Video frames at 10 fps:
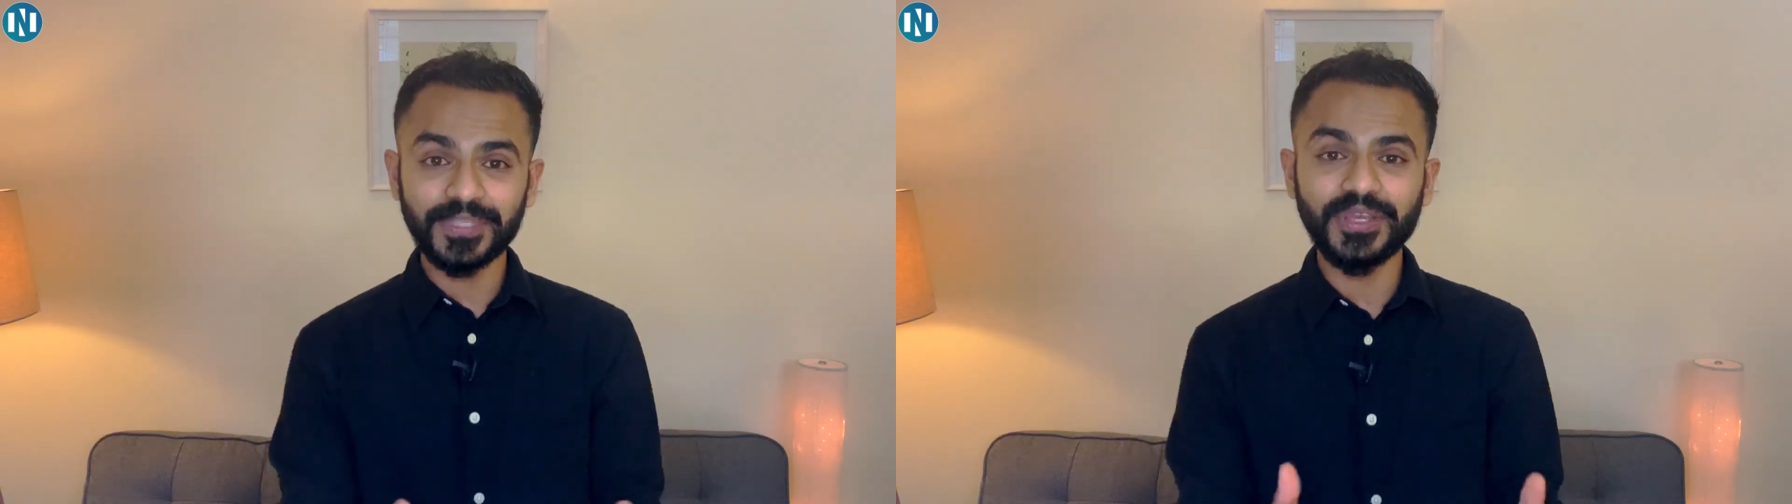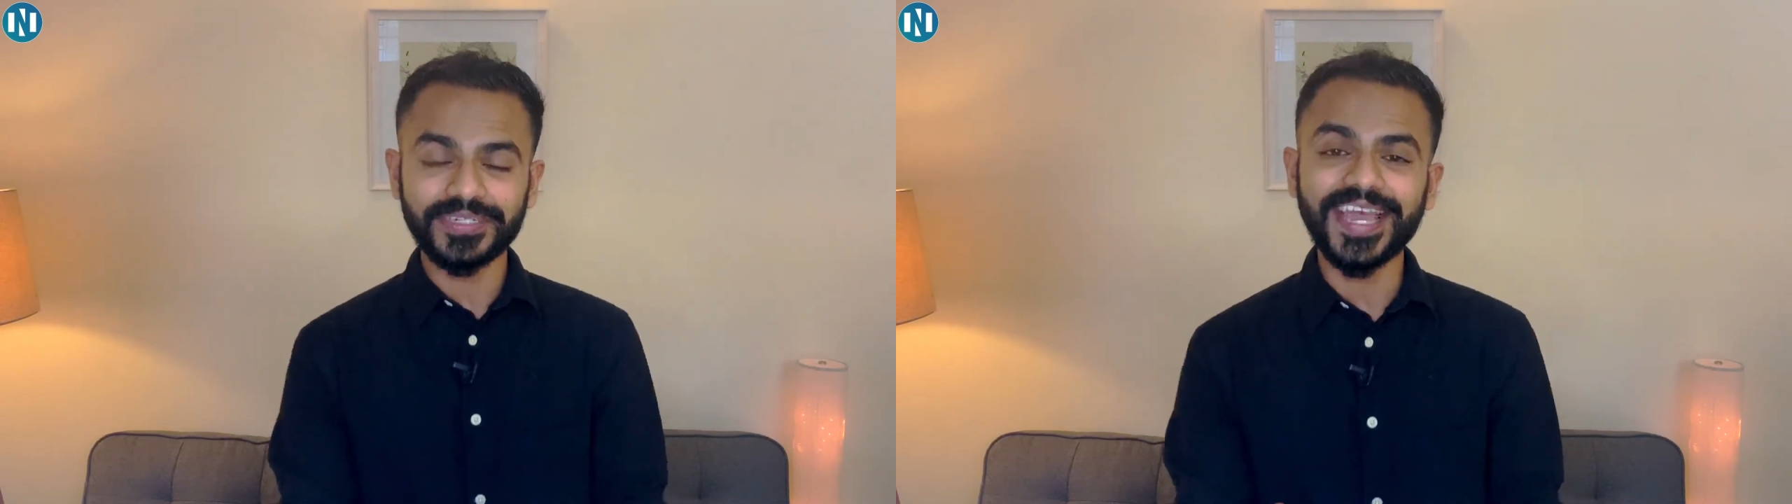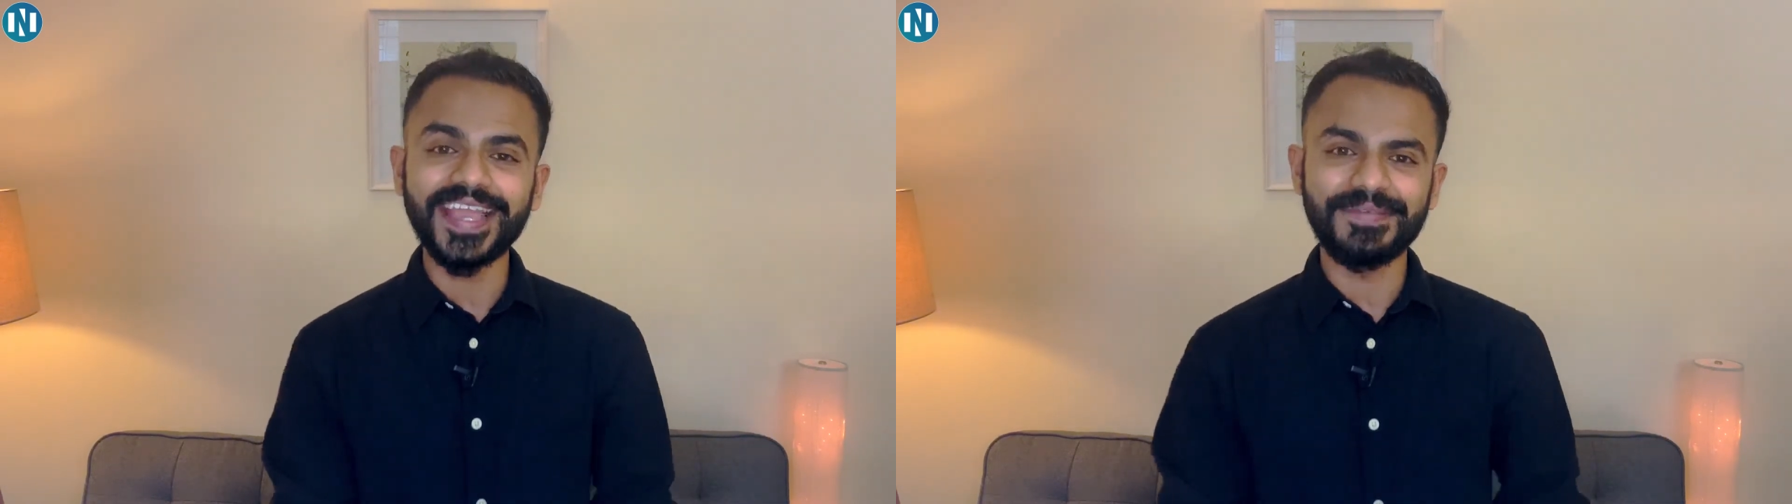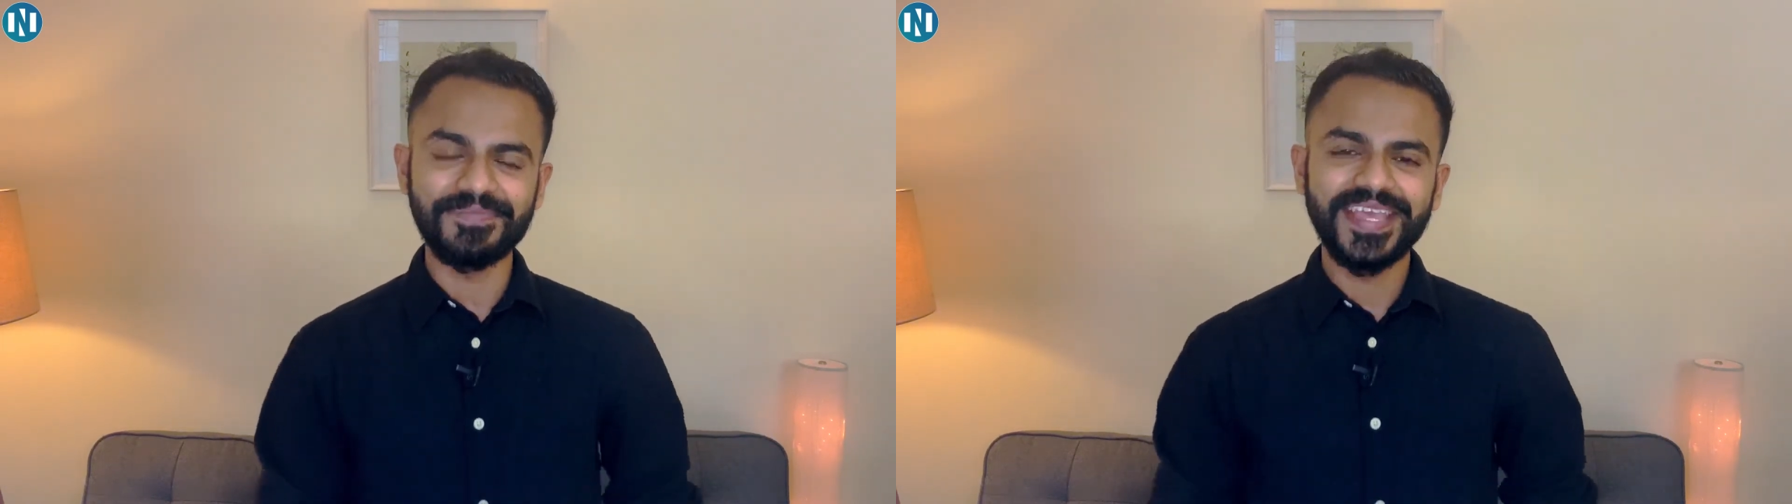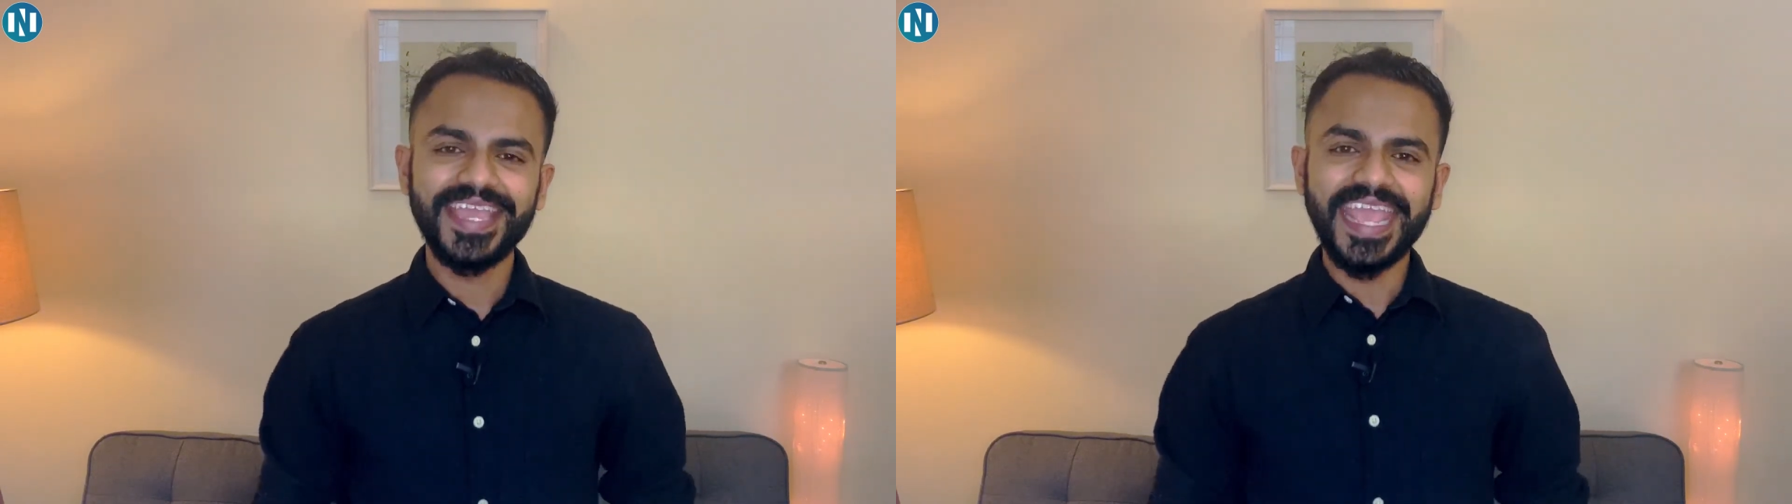with your
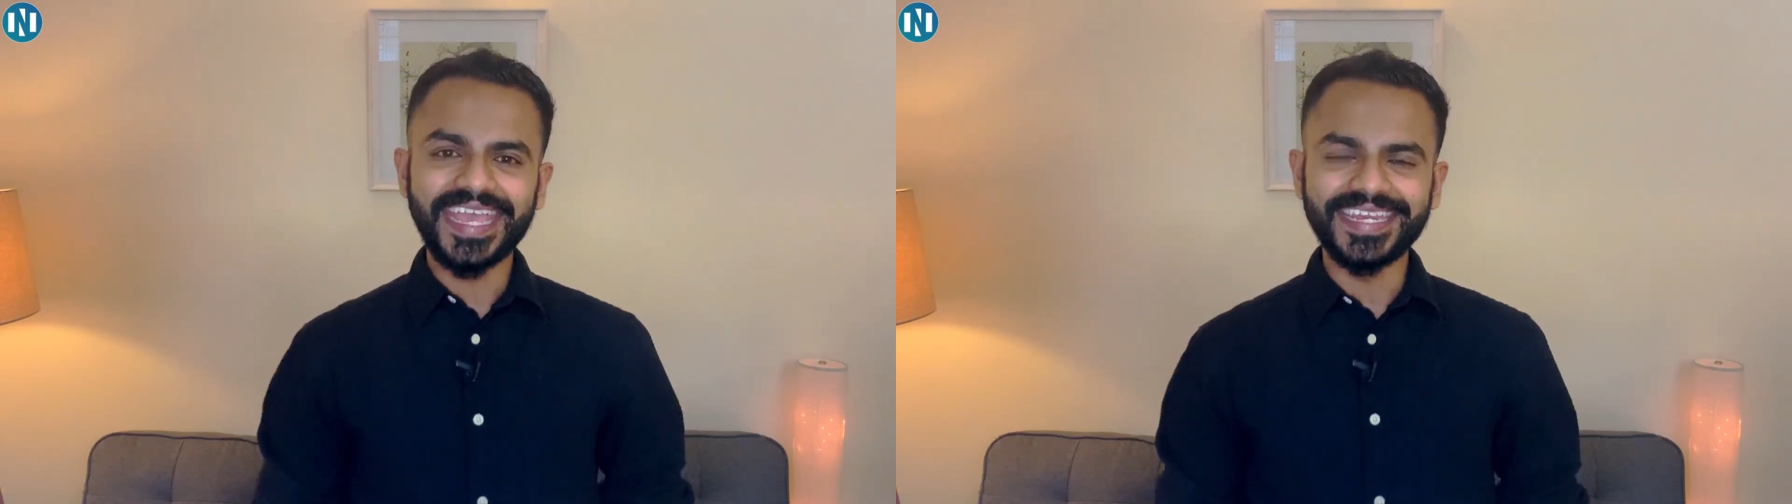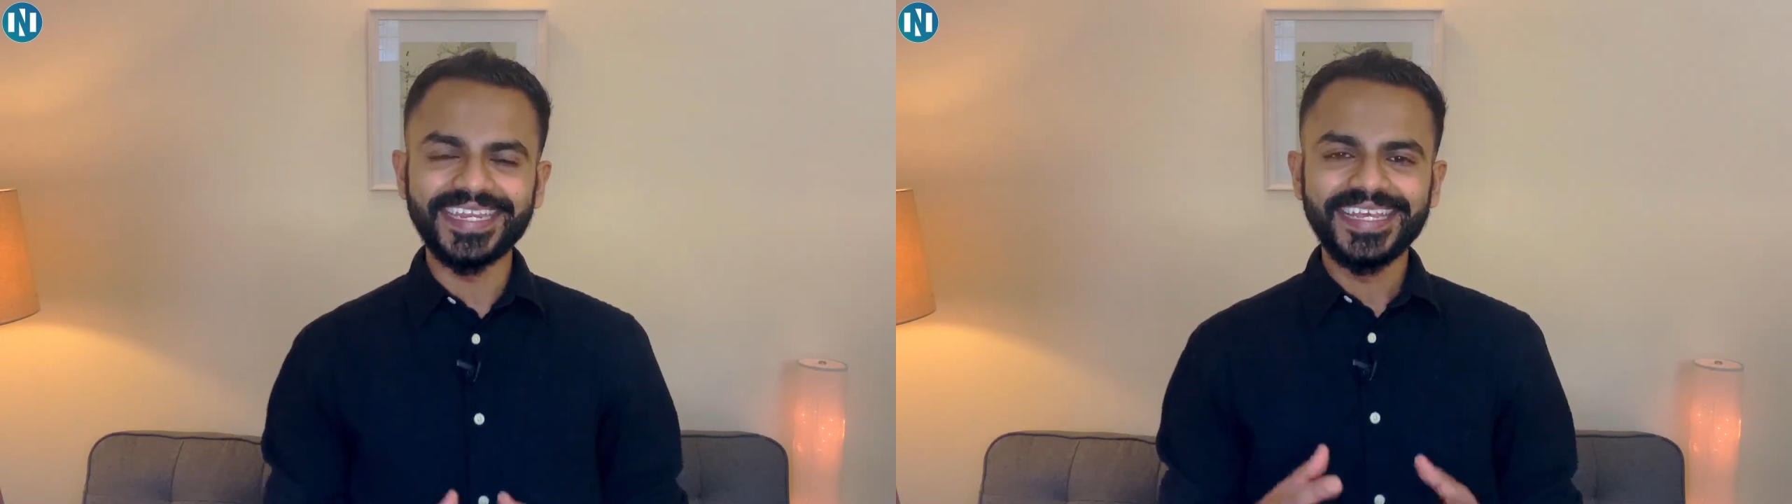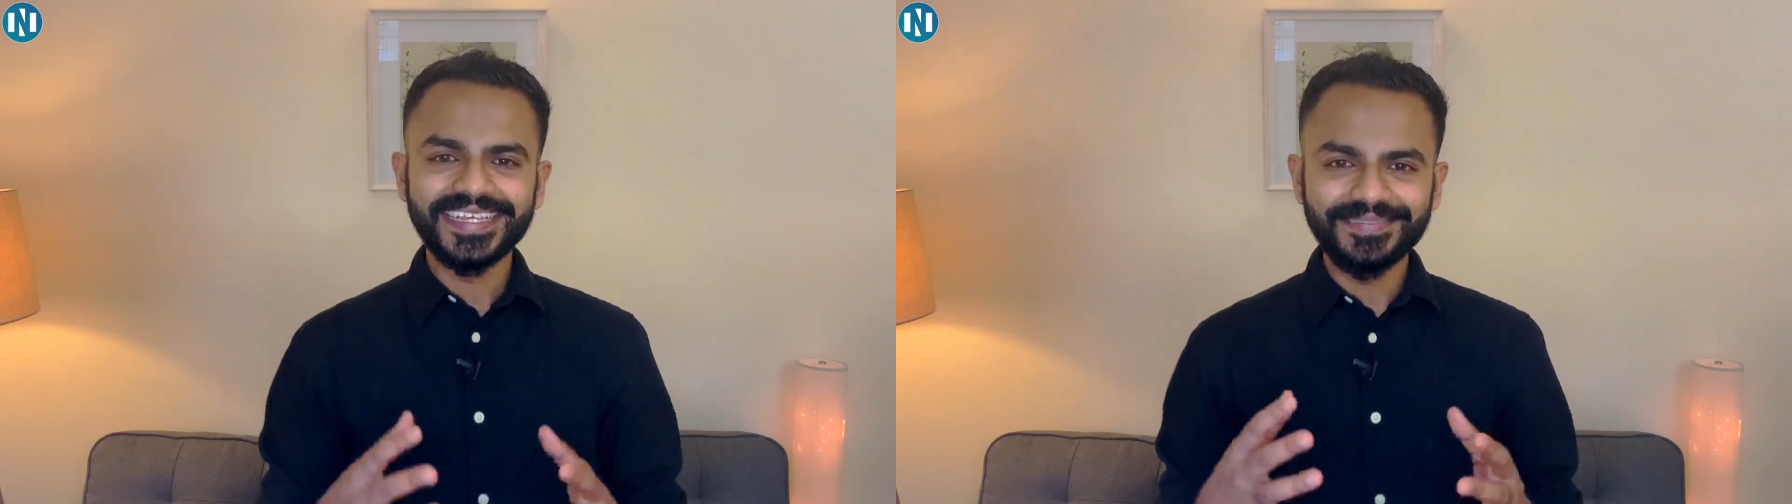time and